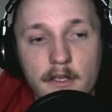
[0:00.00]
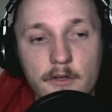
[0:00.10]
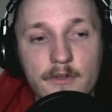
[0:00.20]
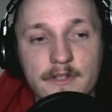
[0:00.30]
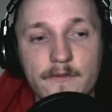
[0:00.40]

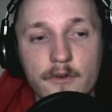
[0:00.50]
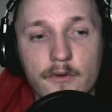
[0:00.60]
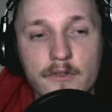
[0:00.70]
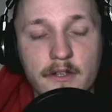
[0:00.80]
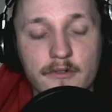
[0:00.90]
You also have
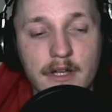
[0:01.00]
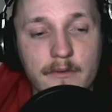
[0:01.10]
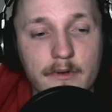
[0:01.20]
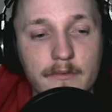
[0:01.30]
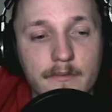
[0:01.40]
audio track.
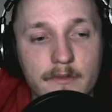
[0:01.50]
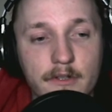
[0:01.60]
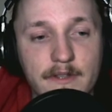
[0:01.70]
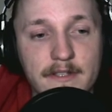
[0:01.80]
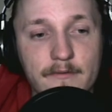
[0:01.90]
Well,
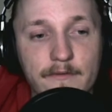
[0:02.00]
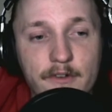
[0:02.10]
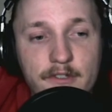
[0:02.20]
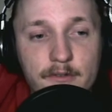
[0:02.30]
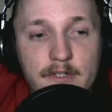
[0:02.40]
do this in
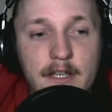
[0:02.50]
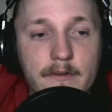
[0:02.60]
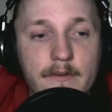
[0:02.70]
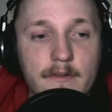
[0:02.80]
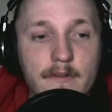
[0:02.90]
reverse order.